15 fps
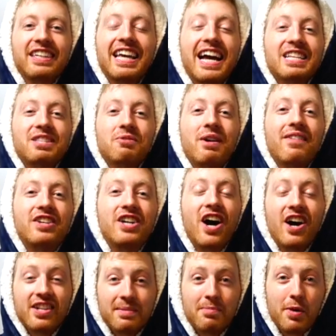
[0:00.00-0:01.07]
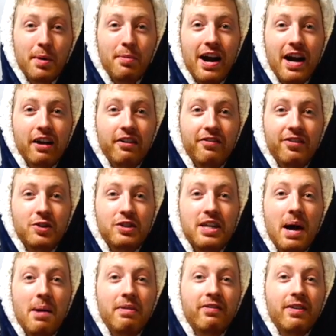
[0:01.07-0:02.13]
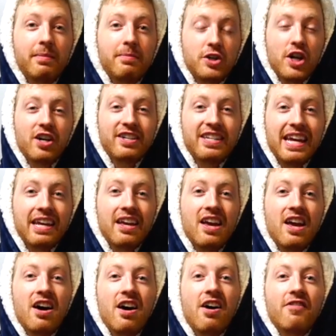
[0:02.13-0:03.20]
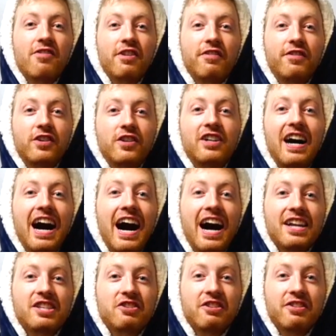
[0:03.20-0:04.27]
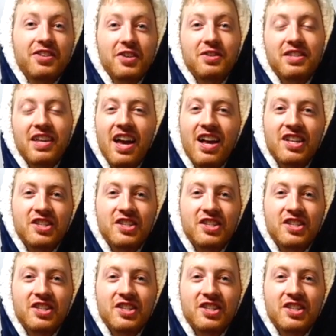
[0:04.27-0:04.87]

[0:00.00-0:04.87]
Guys, we have tons of more product reviews coming from Shark Tank of our full honest reviews,